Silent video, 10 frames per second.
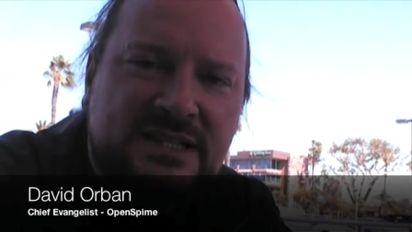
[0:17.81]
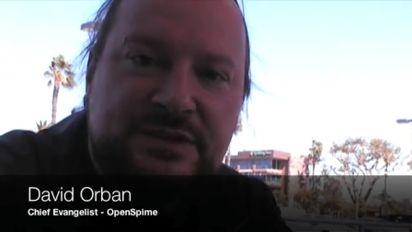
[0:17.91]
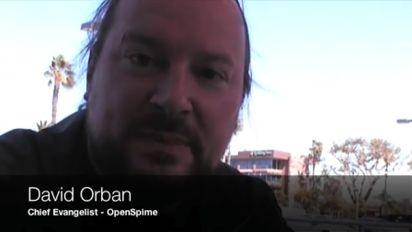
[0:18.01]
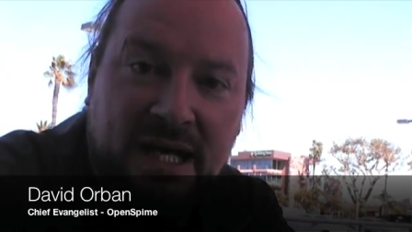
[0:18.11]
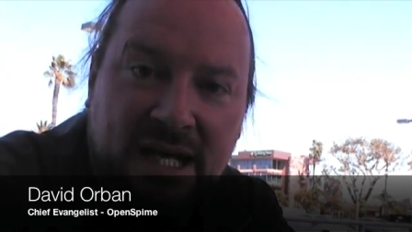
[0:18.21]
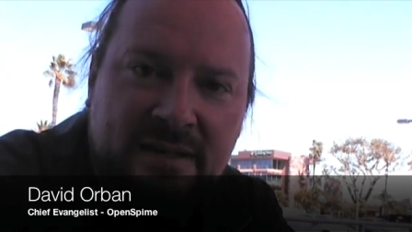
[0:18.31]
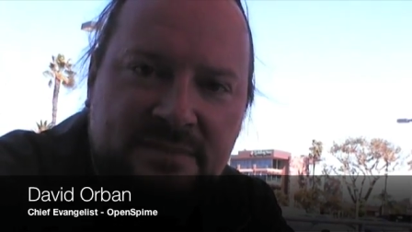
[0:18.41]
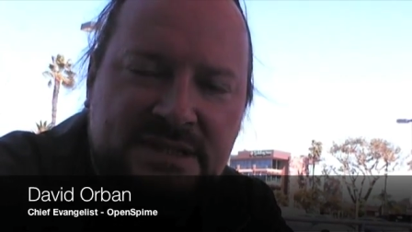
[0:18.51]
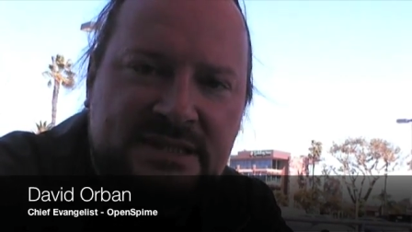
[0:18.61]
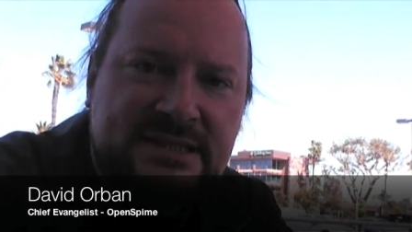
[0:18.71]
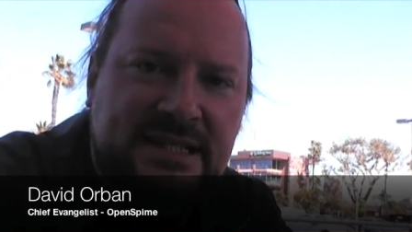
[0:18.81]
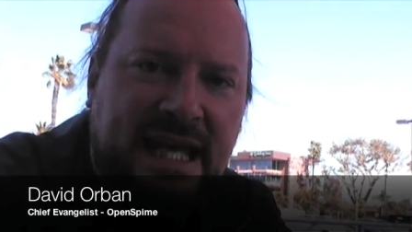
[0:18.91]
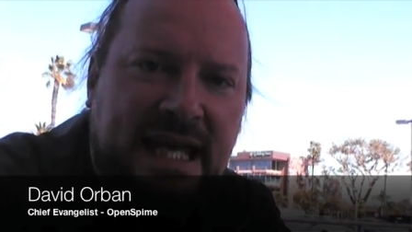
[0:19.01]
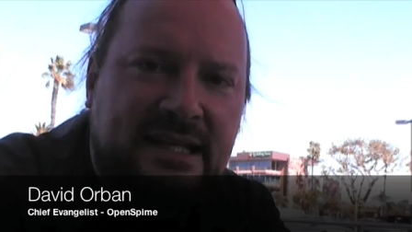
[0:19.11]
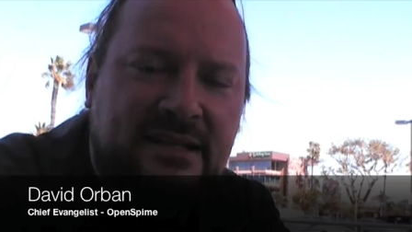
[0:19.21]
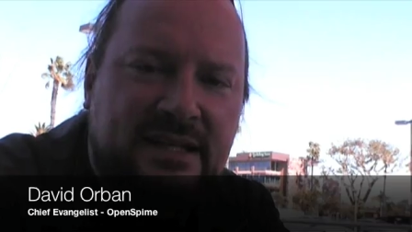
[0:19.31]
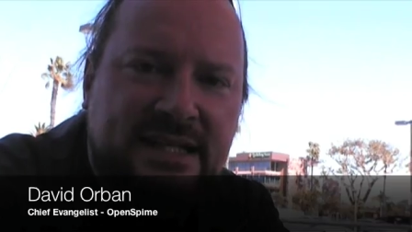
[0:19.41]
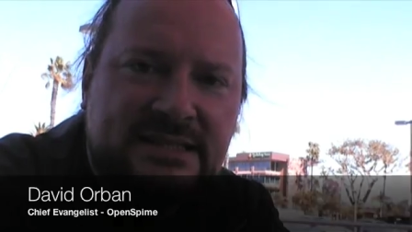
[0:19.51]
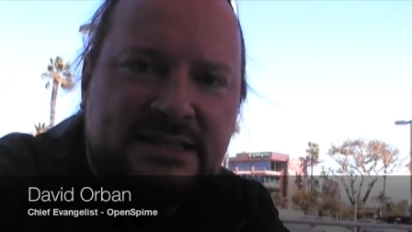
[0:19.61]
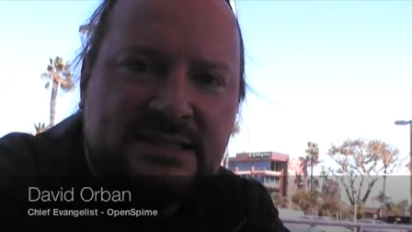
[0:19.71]
spimes and
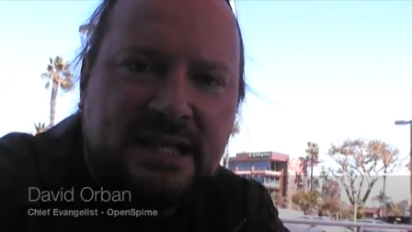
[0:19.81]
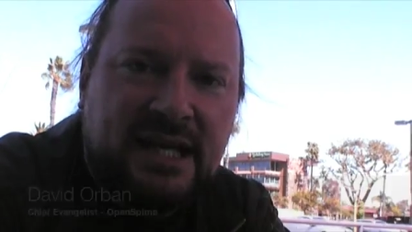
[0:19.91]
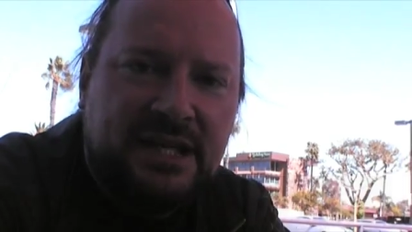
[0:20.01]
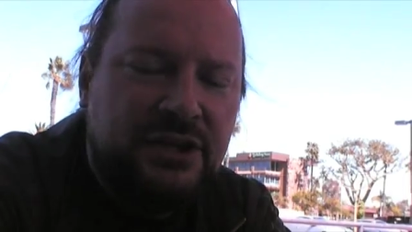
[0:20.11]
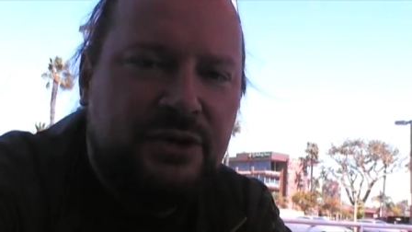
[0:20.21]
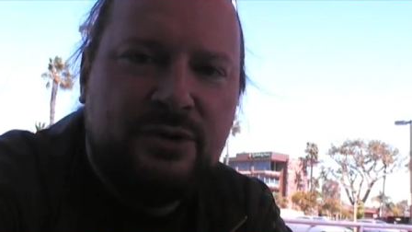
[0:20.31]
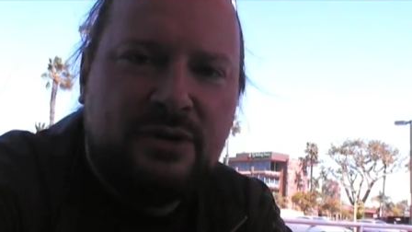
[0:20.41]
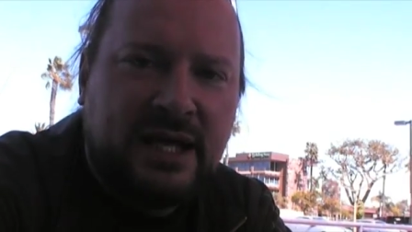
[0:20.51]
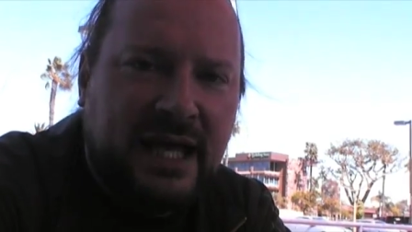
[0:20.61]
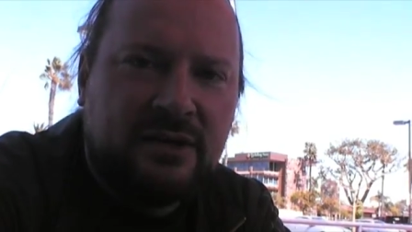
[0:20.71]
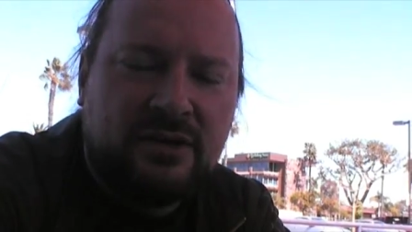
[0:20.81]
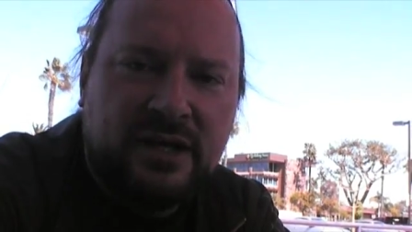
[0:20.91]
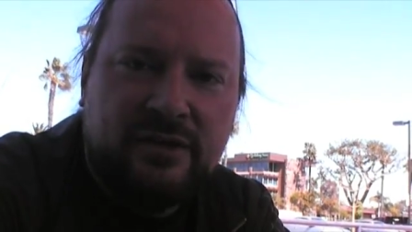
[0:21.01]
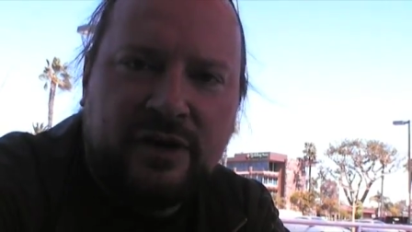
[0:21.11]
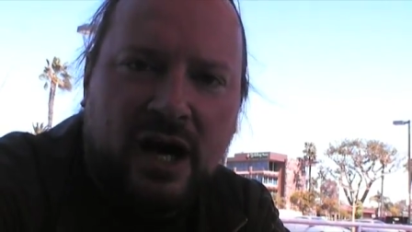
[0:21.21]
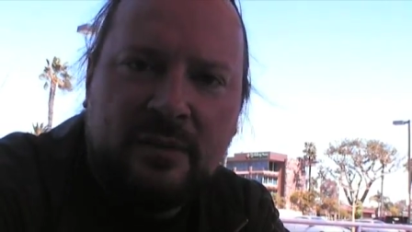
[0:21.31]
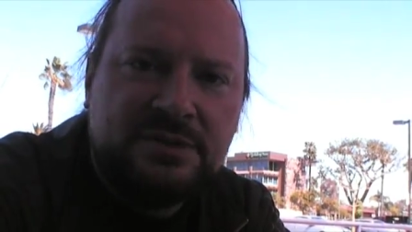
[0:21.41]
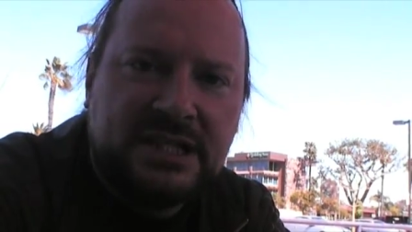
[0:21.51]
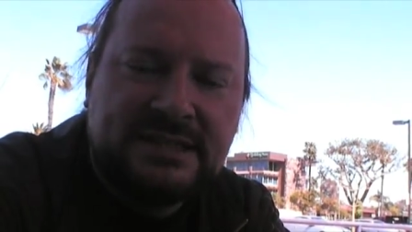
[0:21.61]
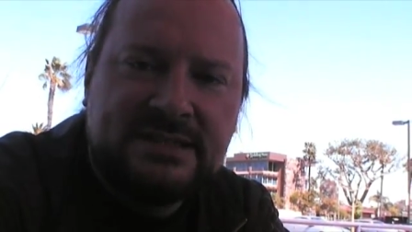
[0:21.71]
this new category of
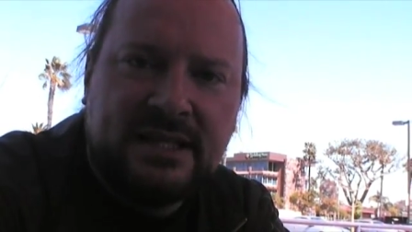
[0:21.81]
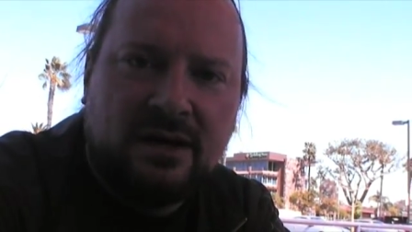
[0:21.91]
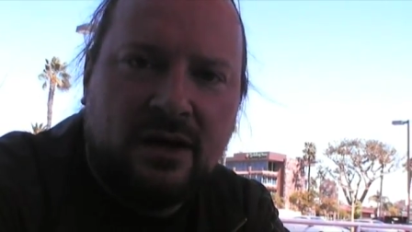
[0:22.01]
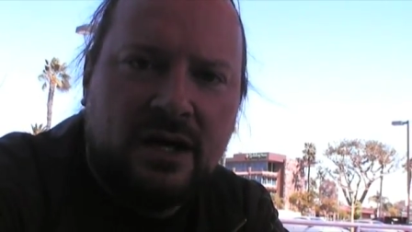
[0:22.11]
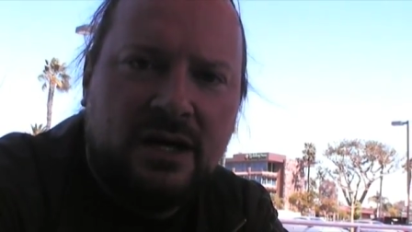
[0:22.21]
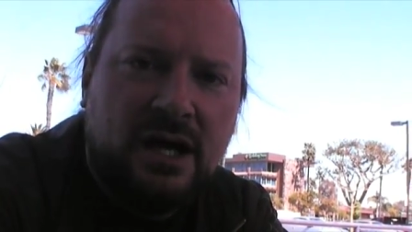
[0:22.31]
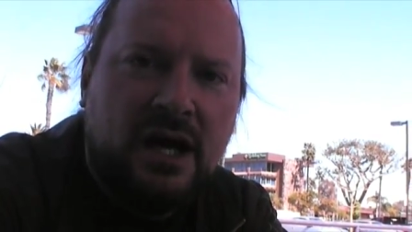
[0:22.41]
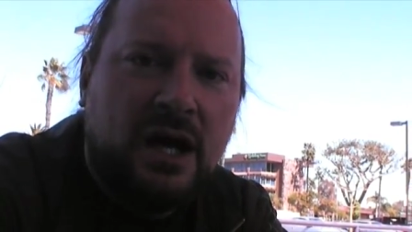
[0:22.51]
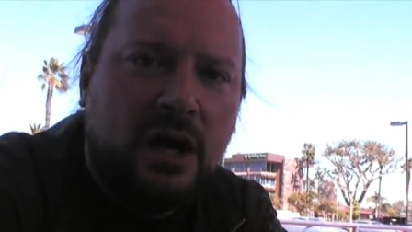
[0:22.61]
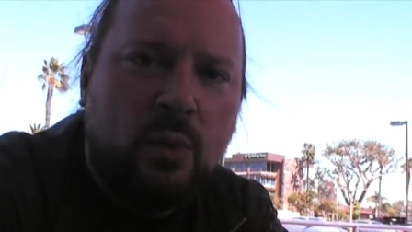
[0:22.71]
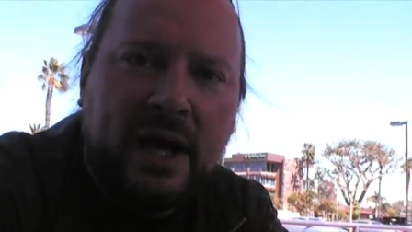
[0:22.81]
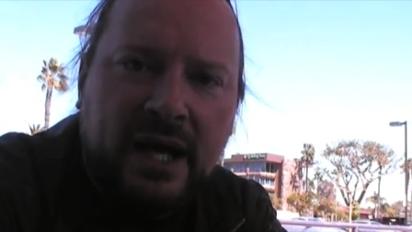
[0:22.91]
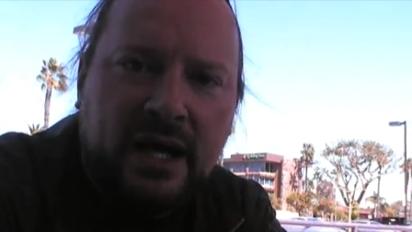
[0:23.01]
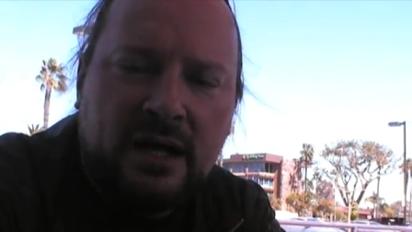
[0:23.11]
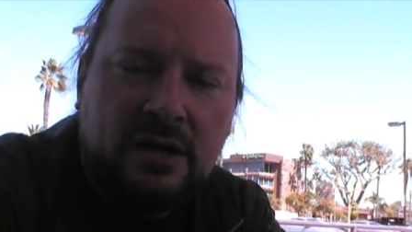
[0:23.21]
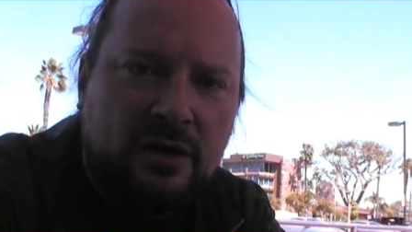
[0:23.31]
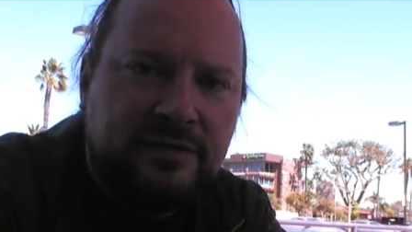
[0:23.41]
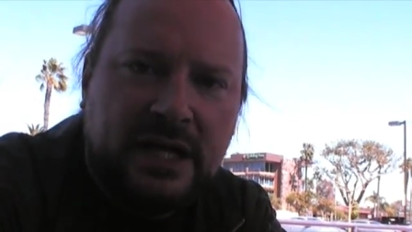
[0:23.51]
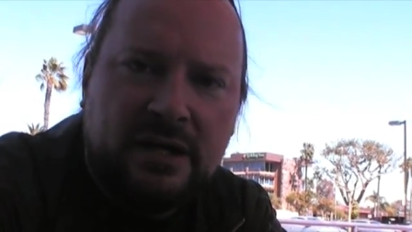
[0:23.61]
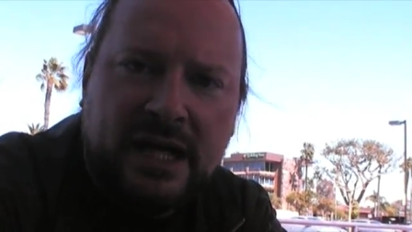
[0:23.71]
objects that are aware
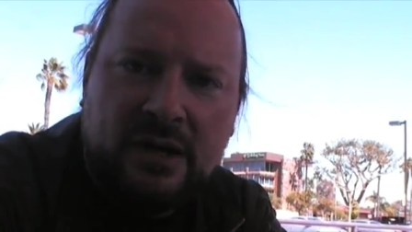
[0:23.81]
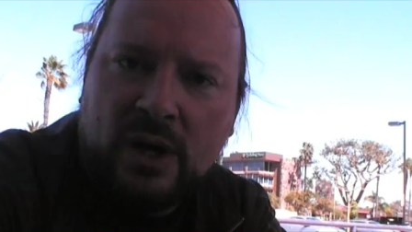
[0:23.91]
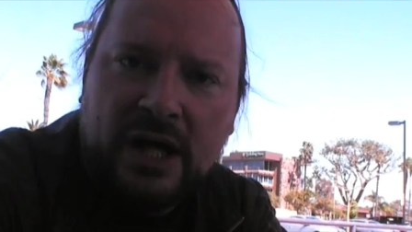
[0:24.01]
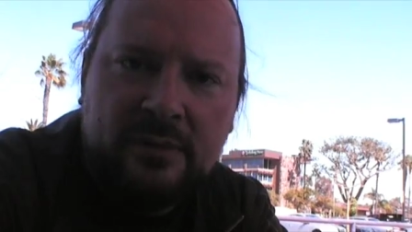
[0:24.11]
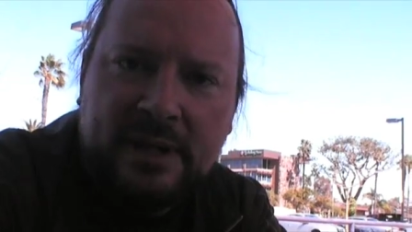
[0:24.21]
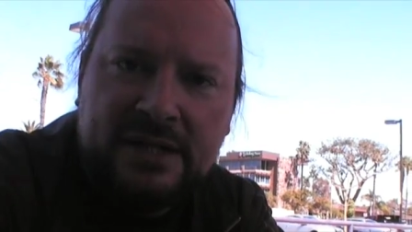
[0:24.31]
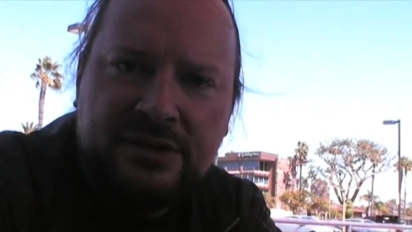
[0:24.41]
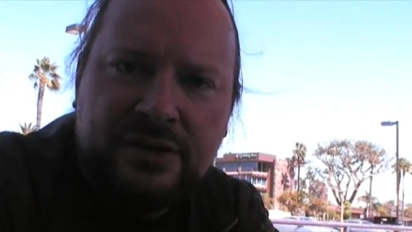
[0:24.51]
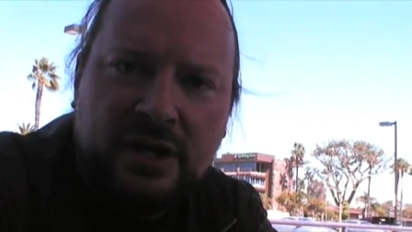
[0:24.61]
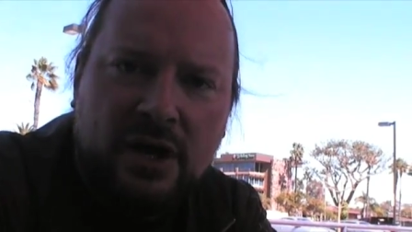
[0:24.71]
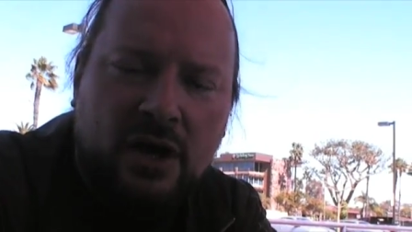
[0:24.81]
of their environment,